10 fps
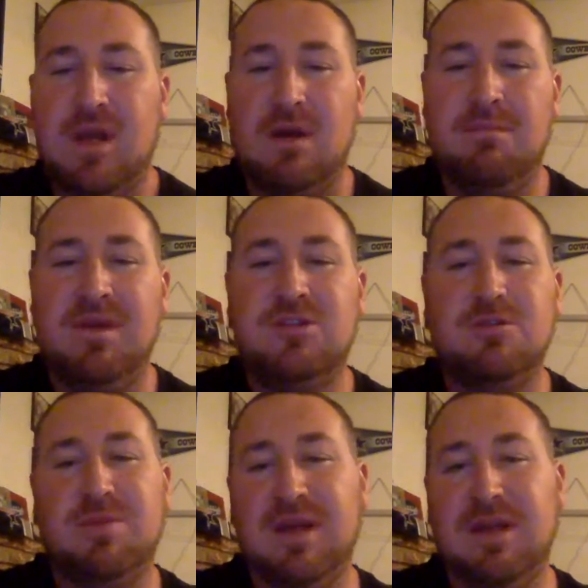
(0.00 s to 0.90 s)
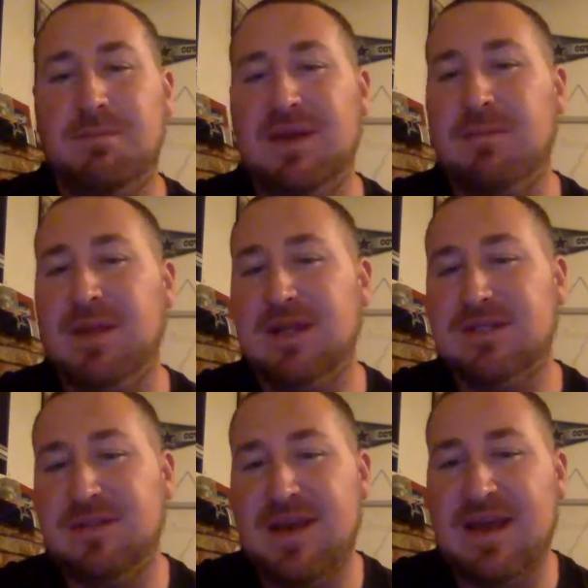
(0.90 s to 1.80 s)
Mitchell played big minutes
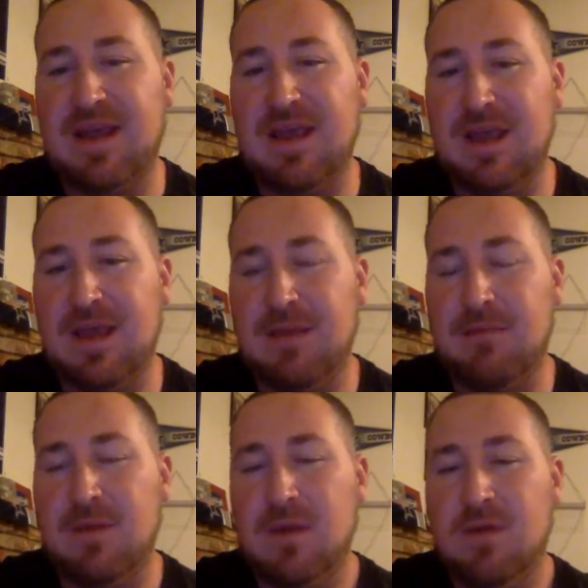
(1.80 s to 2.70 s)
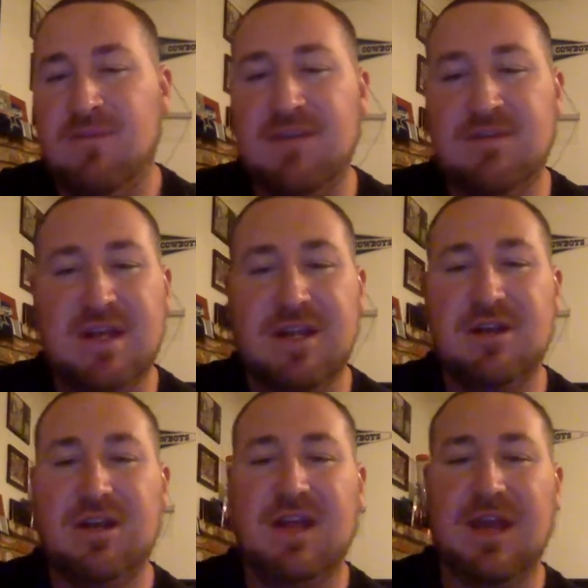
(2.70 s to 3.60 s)
in that game. Favors had a
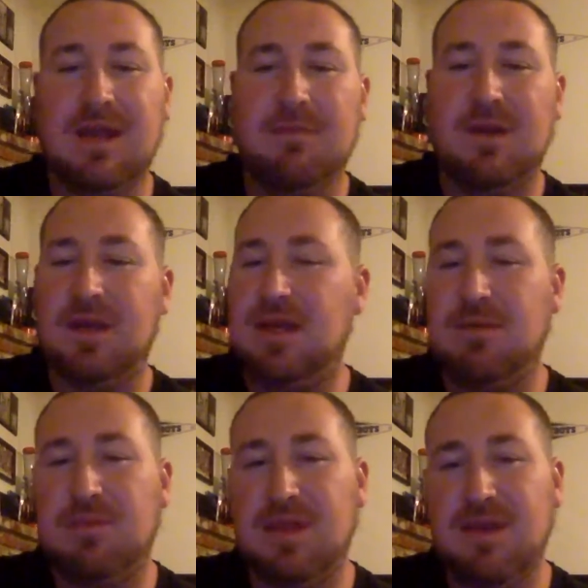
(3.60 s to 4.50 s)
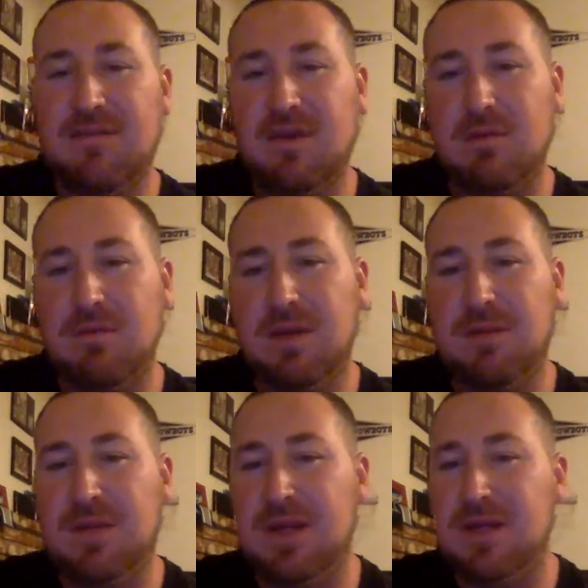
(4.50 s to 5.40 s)
good game, and he didn't play very many
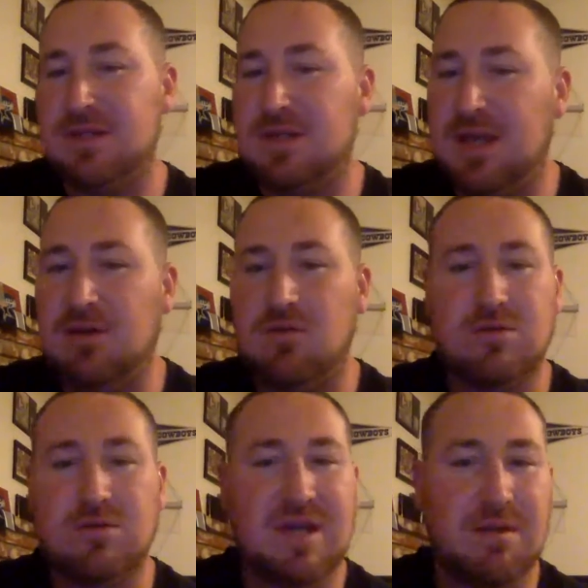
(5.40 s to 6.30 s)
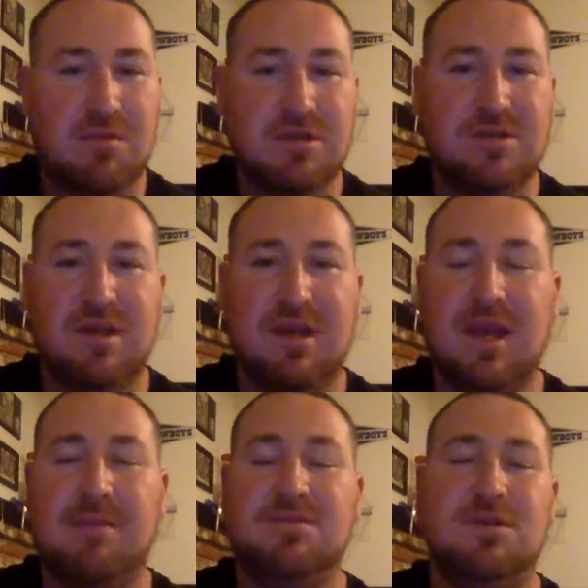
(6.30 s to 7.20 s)
minutes. Ingles had a monster
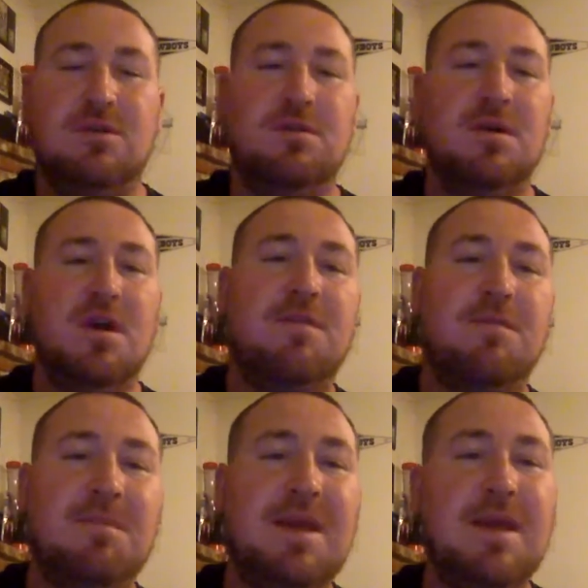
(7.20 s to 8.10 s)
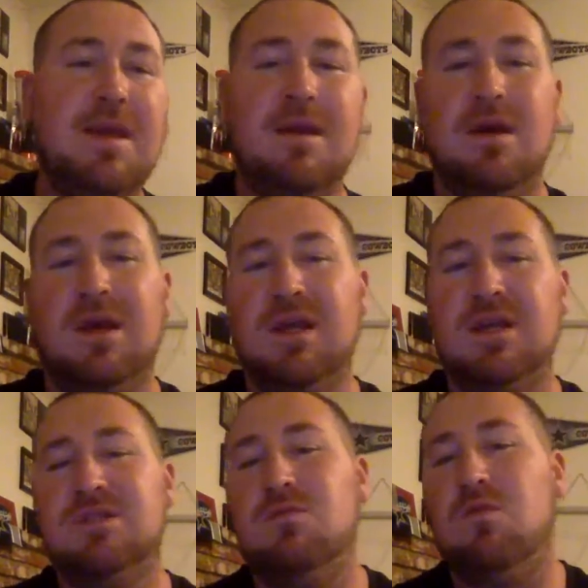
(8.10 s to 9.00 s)
game. So for me, against
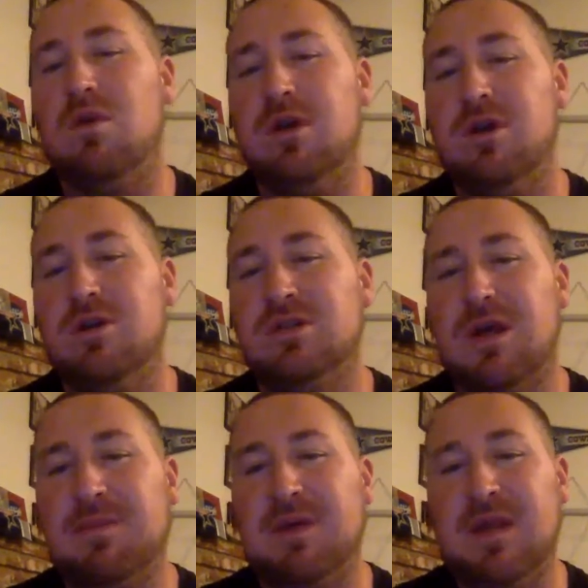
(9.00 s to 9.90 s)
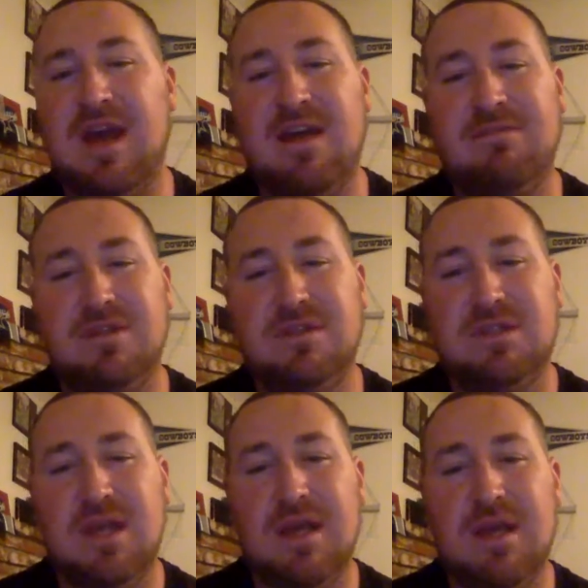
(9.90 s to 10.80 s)
the Warriors, I'm gonna have to
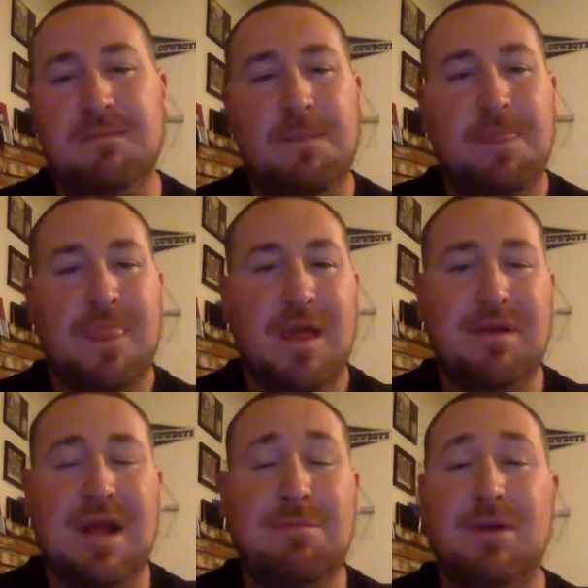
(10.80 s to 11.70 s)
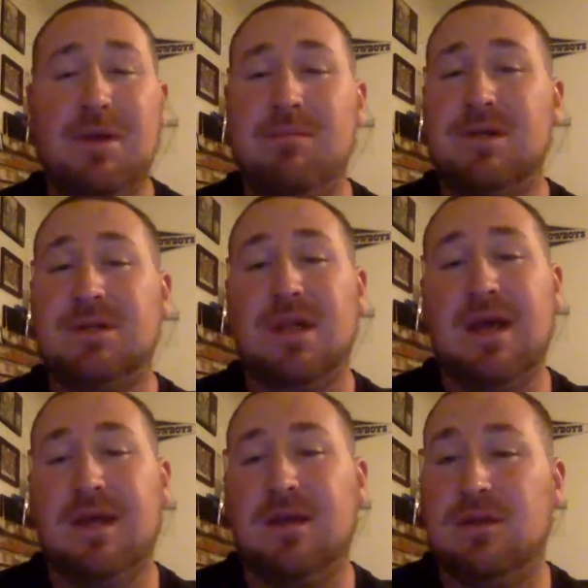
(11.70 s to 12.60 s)
say, I mean, I pretty much
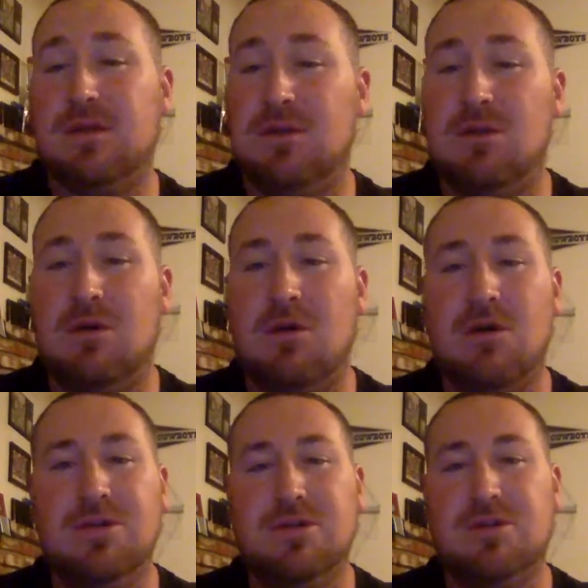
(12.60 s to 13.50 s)
like all the